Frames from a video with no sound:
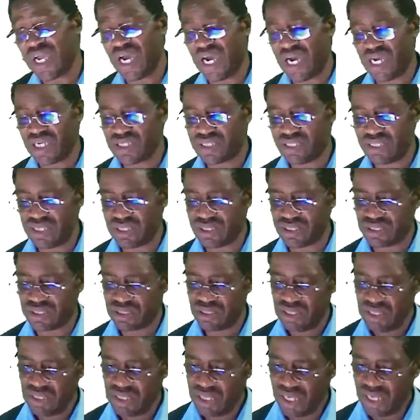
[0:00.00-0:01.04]
assets
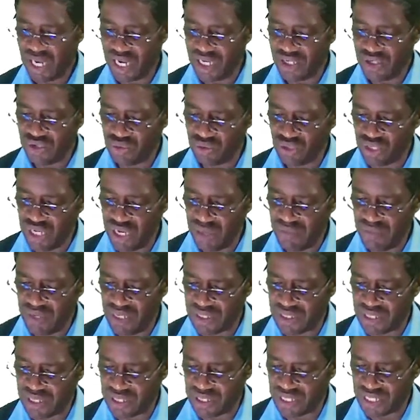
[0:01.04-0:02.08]
and you debit
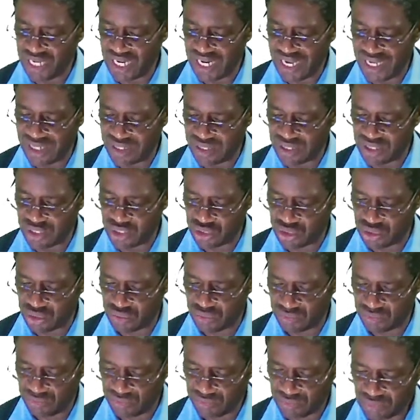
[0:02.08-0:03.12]
realization.
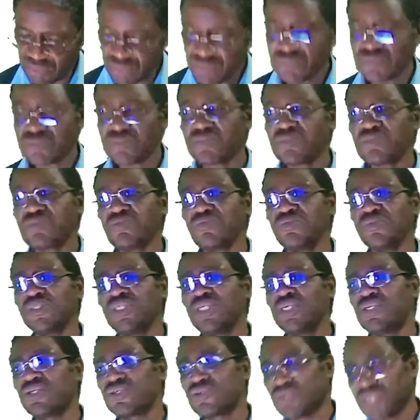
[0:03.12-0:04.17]

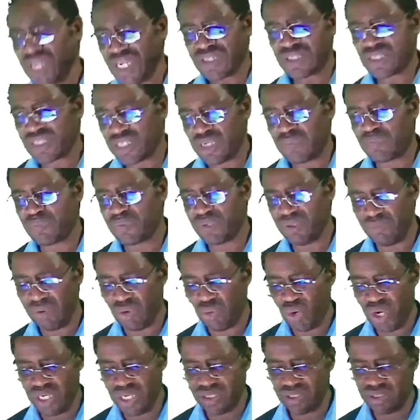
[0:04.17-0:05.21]
So that's step number
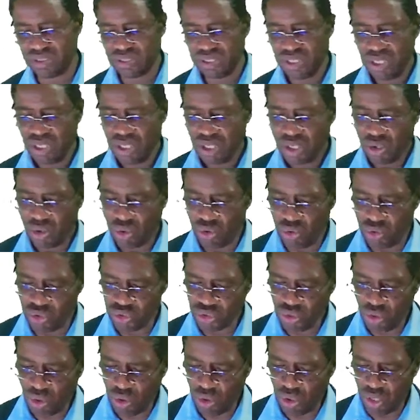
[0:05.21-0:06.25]
one. Close
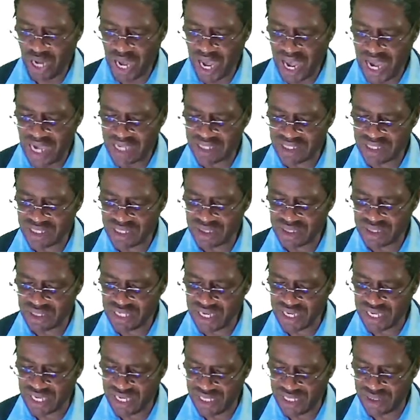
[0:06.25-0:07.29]
all assets
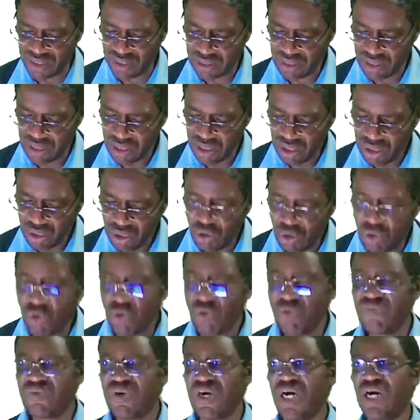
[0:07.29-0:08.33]
taken
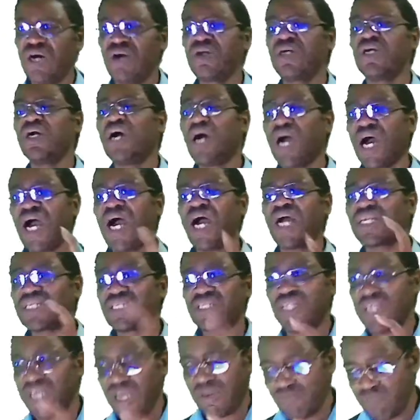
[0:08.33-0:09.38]
over at
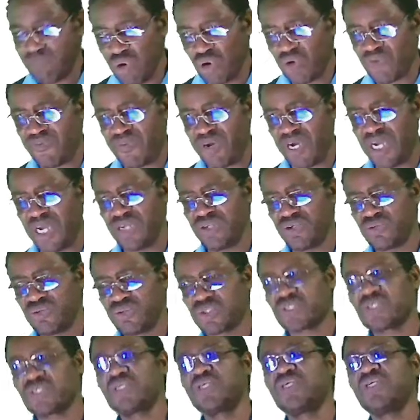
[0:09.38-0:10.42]
their book
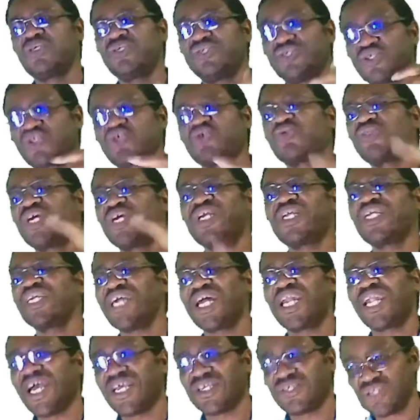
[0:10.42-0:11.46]
values to the
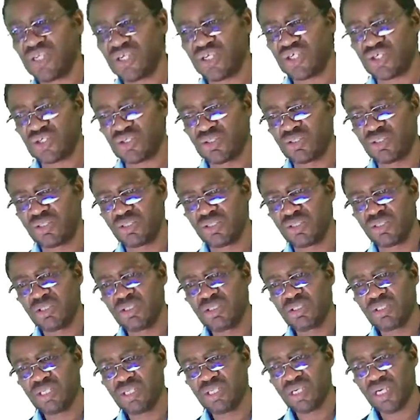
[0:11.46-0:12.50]
realization
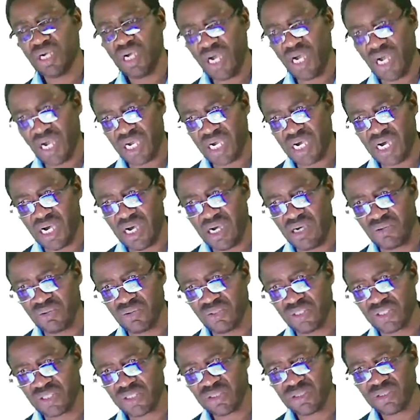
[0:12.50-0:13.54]

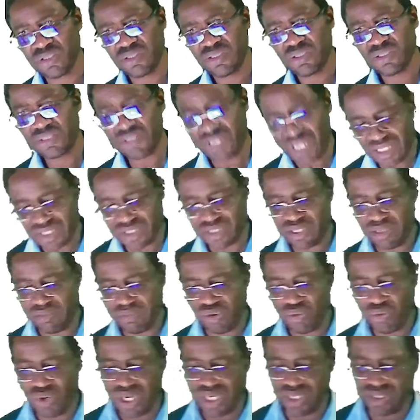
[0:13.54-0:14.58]
account. That's number
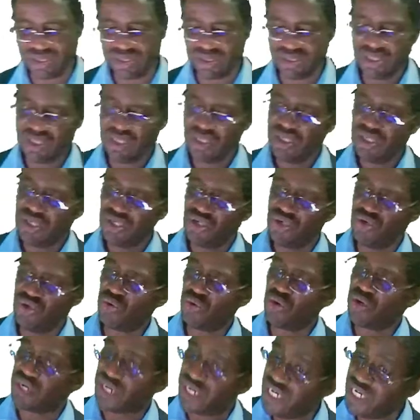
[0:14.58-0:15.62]
one. You
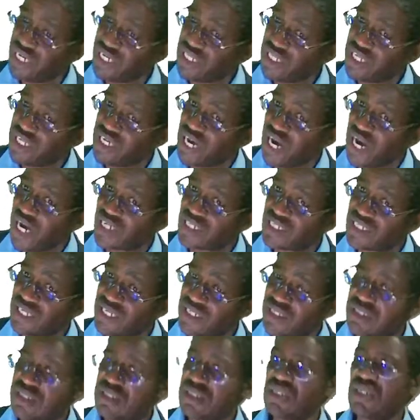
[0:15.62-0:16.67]
credit the
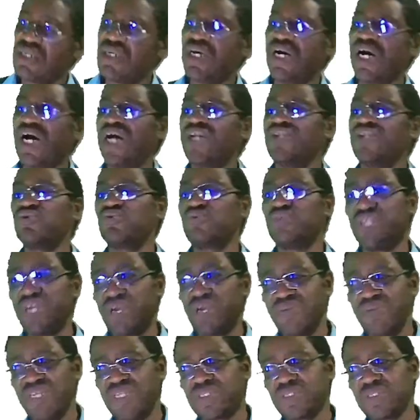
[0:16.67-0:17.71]
assets and you
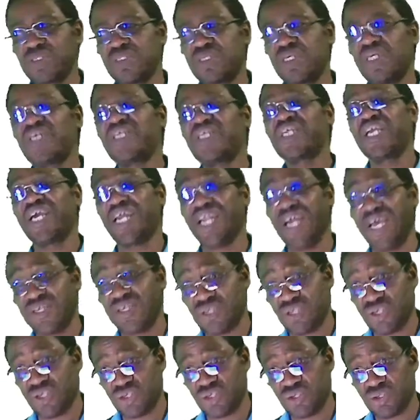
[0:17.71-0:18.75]
debit
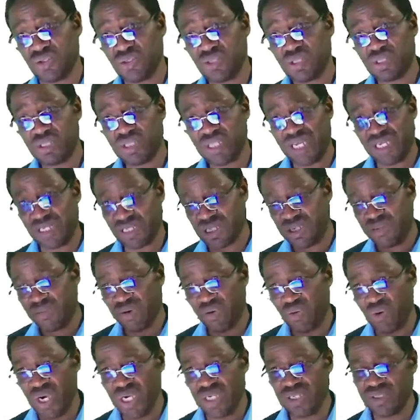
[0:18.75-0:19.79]
realization. That's number
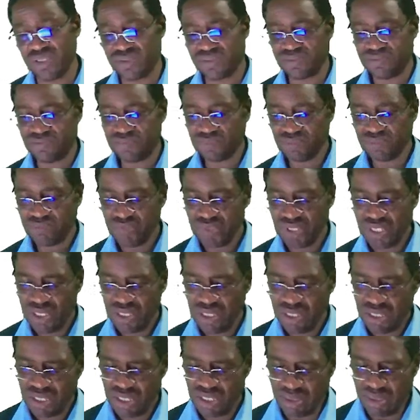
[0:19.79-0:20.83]
one.
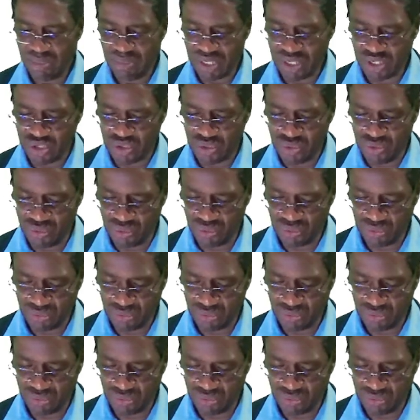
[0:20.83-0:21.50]
Number two,